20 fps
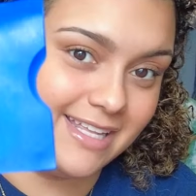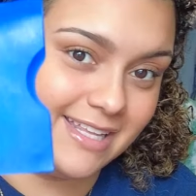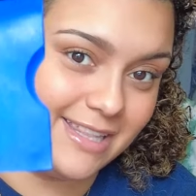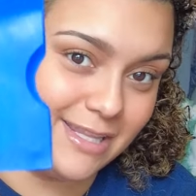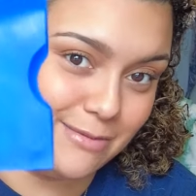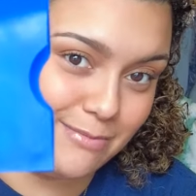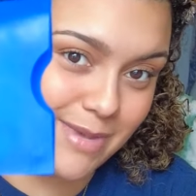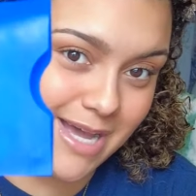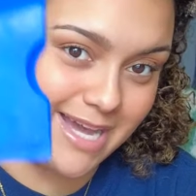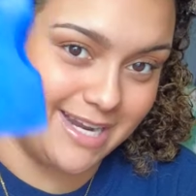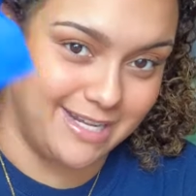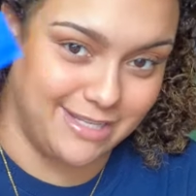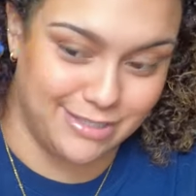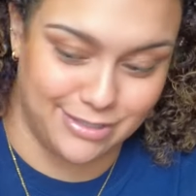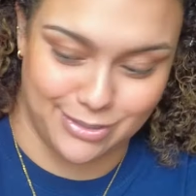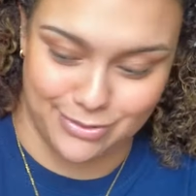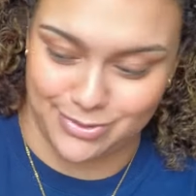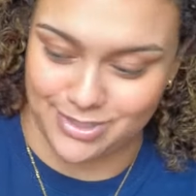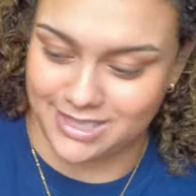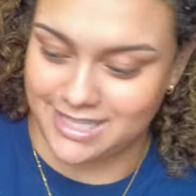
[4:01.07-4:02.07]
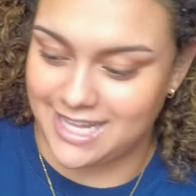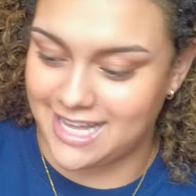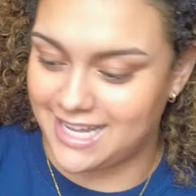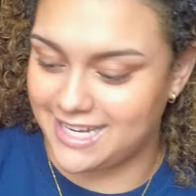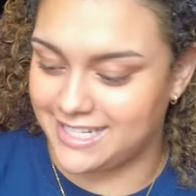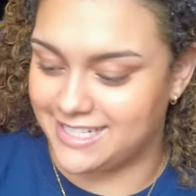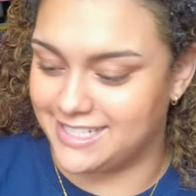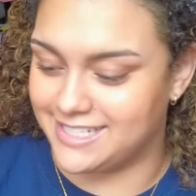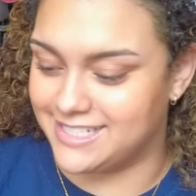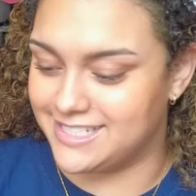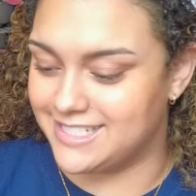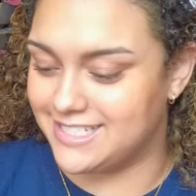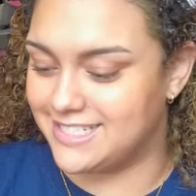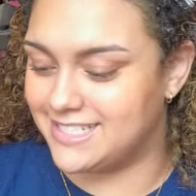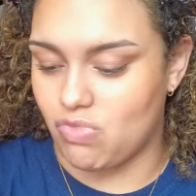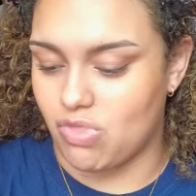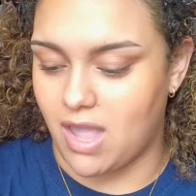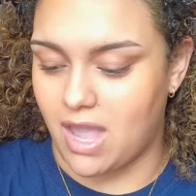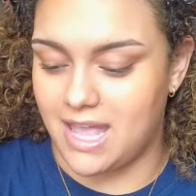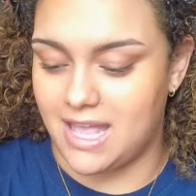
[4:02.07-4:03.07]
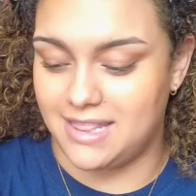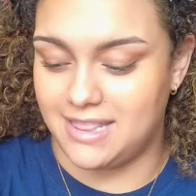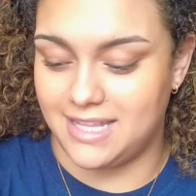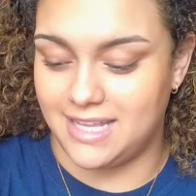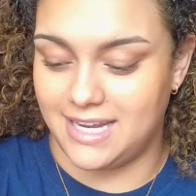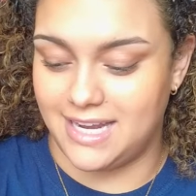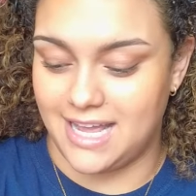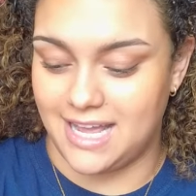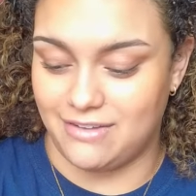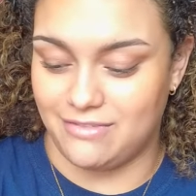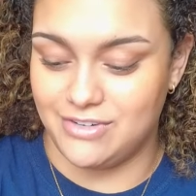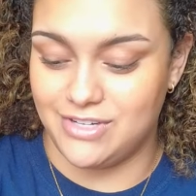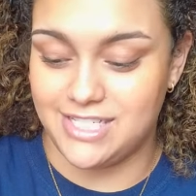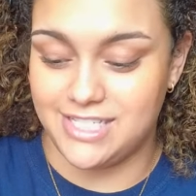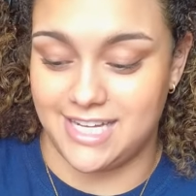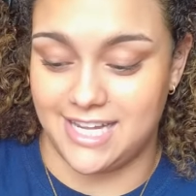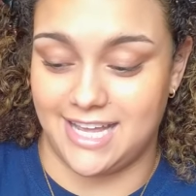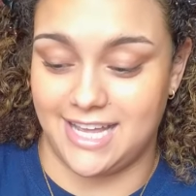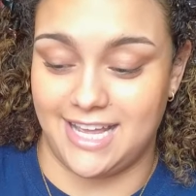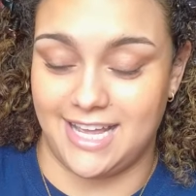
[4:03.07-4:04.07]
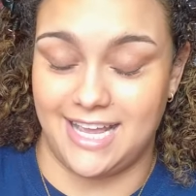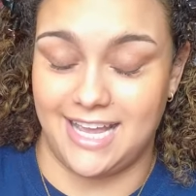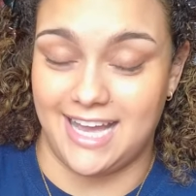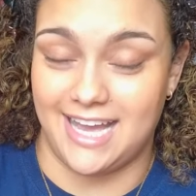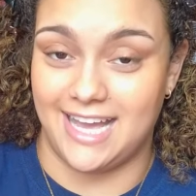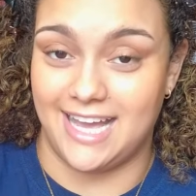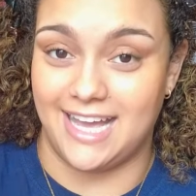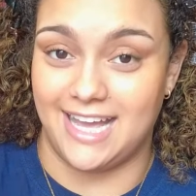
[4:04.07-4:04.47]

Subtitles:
the baddies know what that is. And then every day,